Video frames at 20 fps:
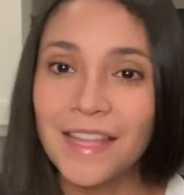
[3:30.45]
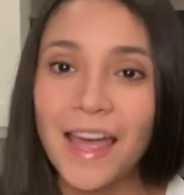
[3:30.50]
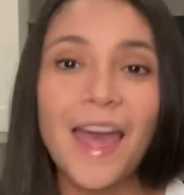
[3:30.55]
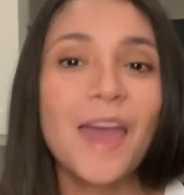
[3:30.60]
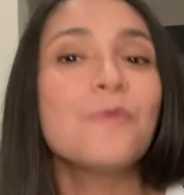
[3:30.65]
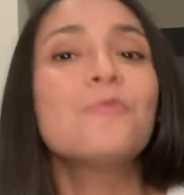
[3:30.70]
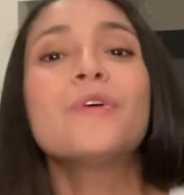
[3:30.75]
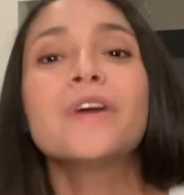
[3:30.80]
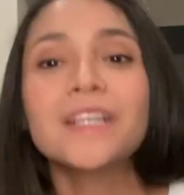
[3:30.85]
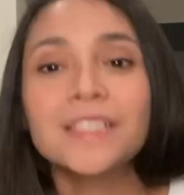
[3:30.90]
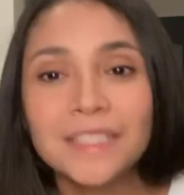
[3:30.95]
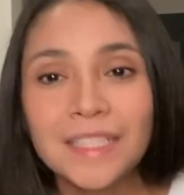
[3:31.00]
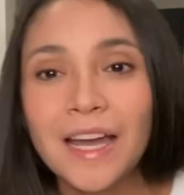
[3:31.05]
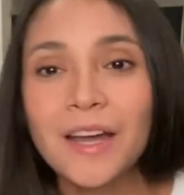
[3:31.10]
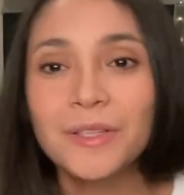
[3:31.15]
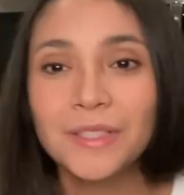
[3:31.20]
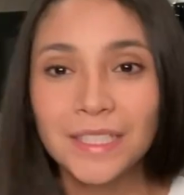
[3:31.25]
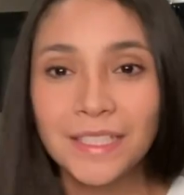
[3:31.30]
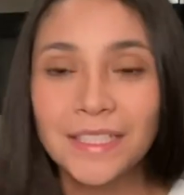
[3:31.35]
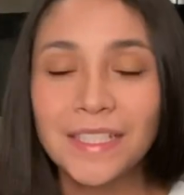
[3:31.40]
I worked
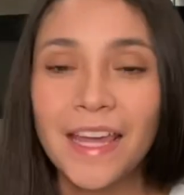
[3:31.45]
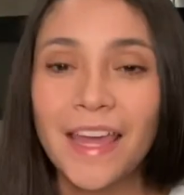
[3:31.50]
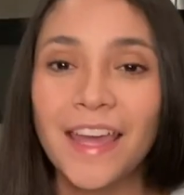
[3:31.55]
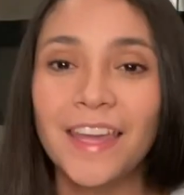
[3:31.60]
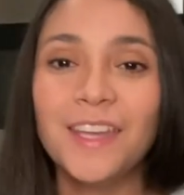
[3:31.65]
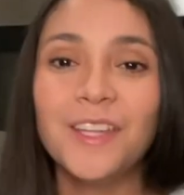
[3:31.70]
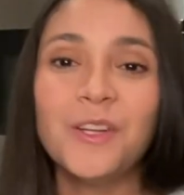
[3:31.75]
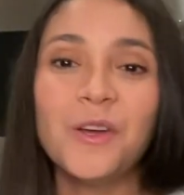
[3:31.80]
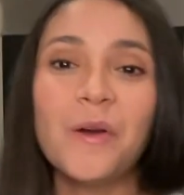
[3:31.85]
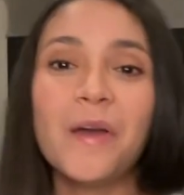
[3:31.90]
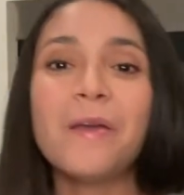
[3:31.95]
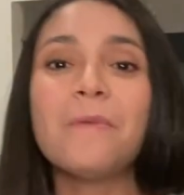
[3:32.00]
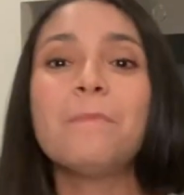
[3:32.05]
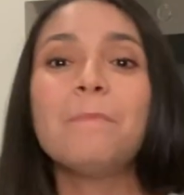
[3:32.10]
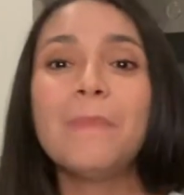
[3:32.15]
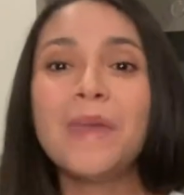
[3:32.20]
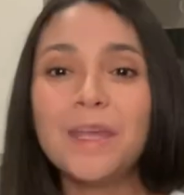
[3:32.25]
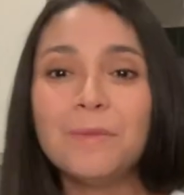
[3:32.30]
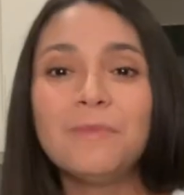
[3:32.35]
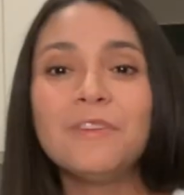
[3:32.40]
out today, you know, it
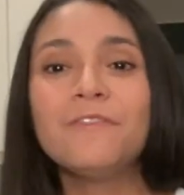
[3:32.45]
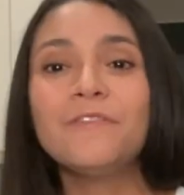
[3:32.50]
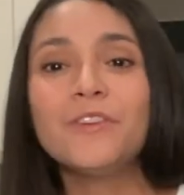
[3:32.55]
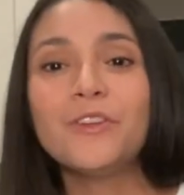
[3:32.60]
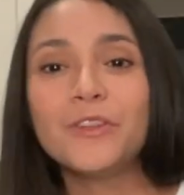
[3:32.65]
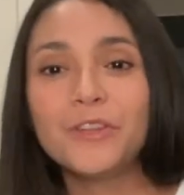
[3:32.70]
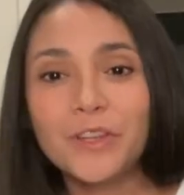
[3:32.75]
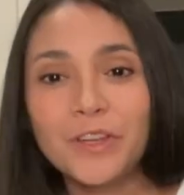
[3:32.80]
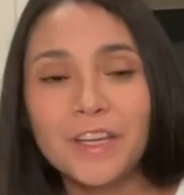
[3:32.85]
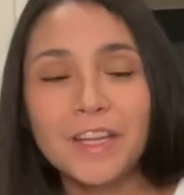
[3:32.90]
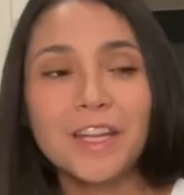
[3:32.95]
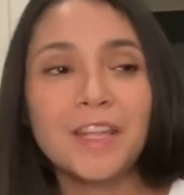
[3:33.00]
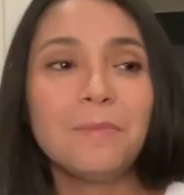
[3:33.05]
made me feel good.